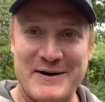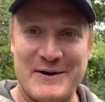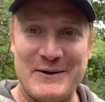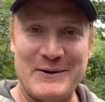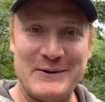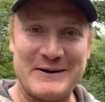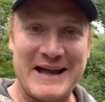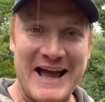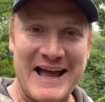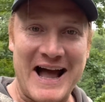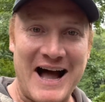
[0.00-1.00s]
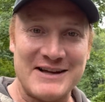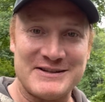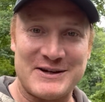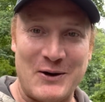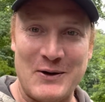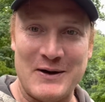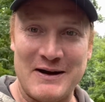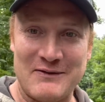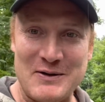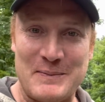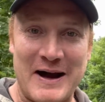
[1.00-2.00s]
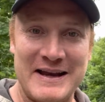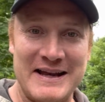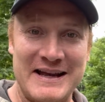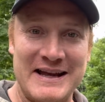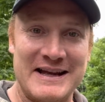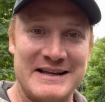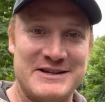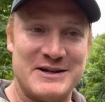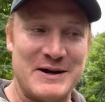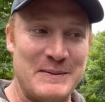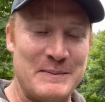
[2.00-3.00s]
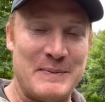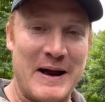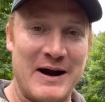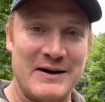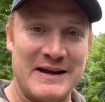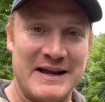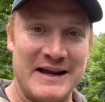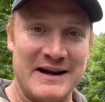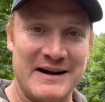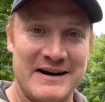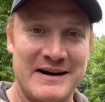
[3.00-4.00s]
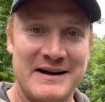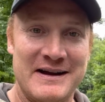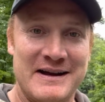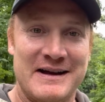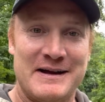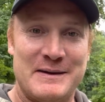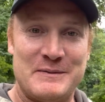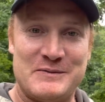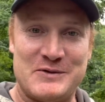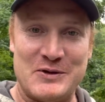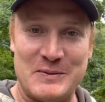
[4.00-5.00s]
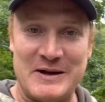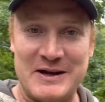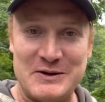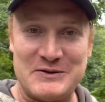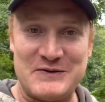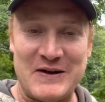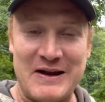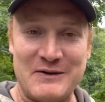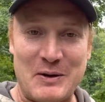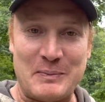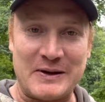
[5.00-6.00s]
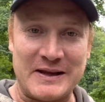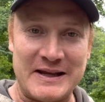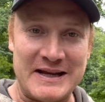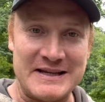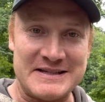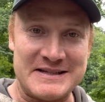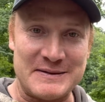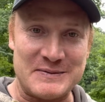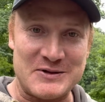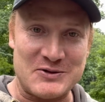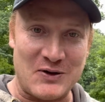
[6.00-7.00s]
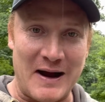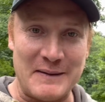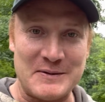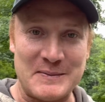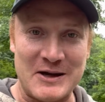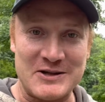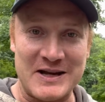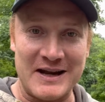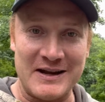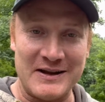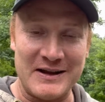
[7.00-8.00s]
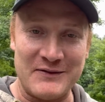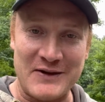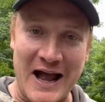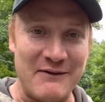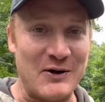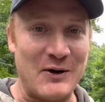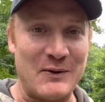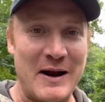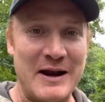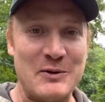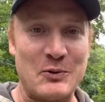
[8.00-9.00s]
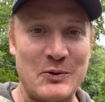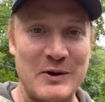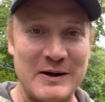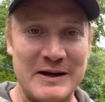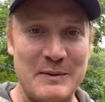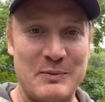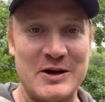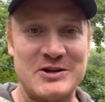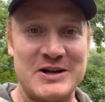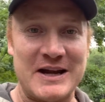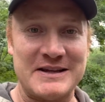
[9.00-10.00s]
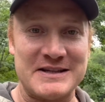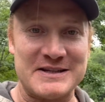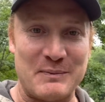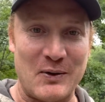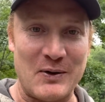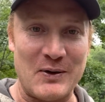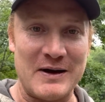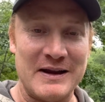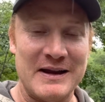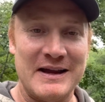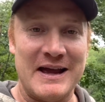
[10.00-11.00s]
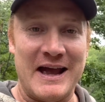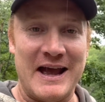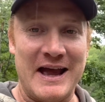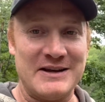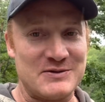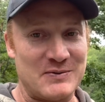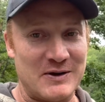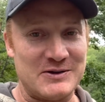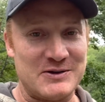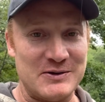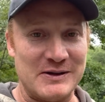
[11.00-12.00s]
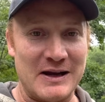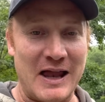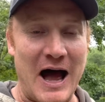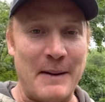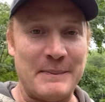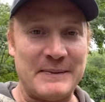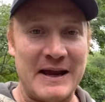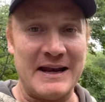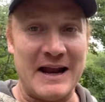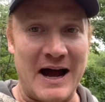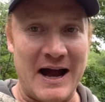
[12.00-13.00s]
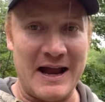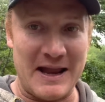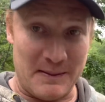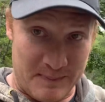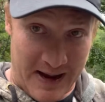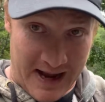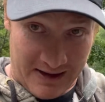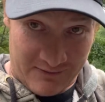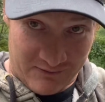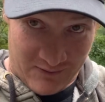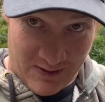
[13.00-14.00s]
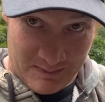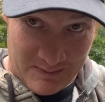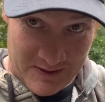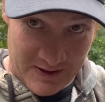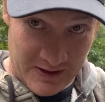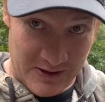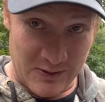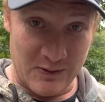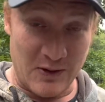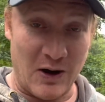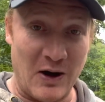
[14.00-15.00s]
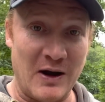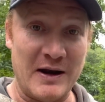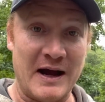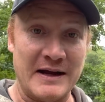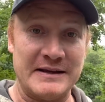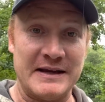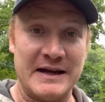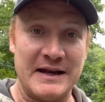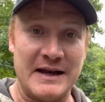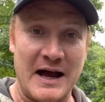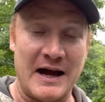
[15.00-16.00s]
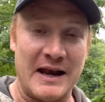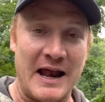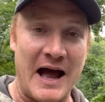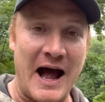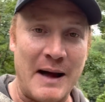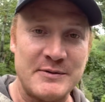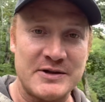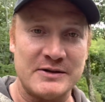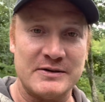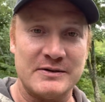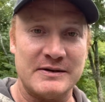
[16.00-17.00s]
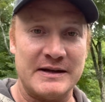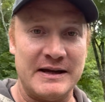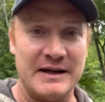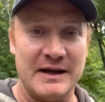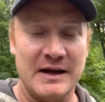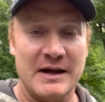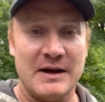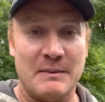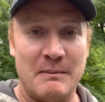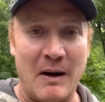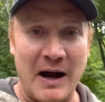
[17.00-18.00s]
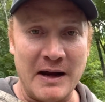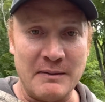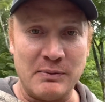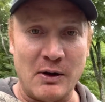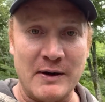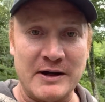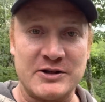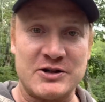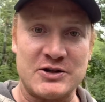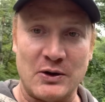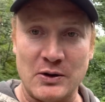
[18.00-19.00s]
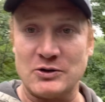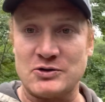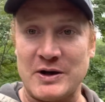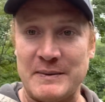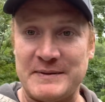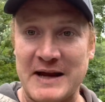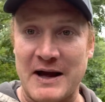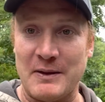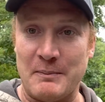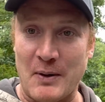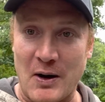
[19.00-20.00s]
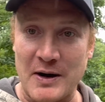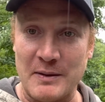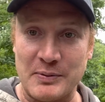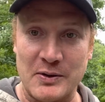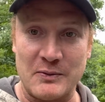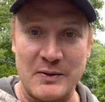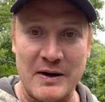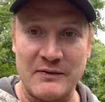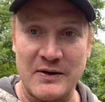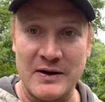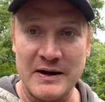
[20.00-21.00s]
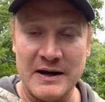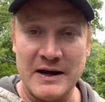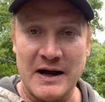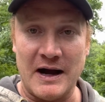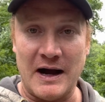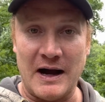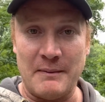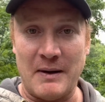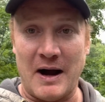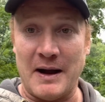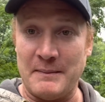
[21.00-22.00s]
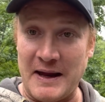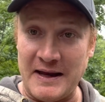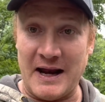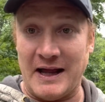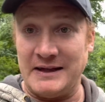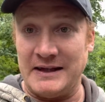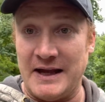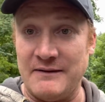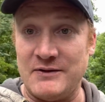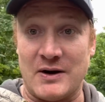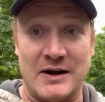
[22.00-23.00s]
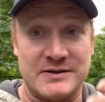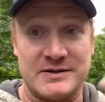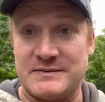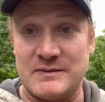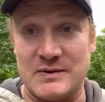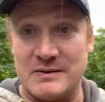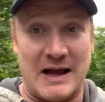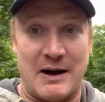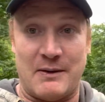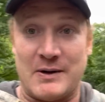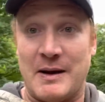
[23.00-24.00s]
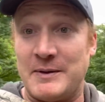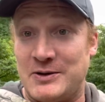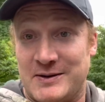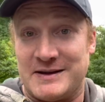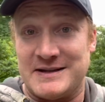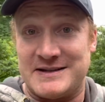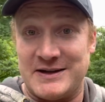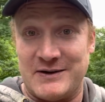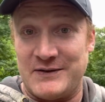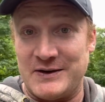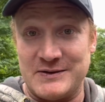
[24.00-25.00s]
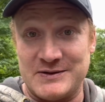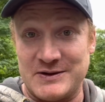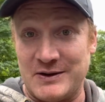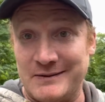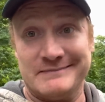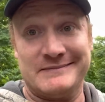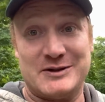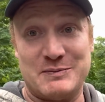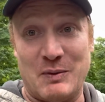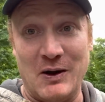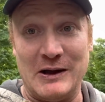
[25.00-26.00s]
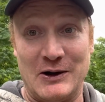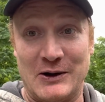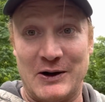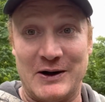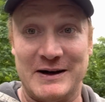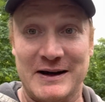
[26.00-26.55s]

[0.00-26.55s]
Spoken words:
Okay, how's it going, everybody? Jim Baird here. Do me a huge favor, please subscribe to my channel if you haven't already. Really appreciate the support, and just want to do a little update. I am back from the Yukon. I did an absolutely mind-blowing solo trip down the Bonnet Plume River. I made it. I lived, or else how would I be doing this interview? So, spoiler alert.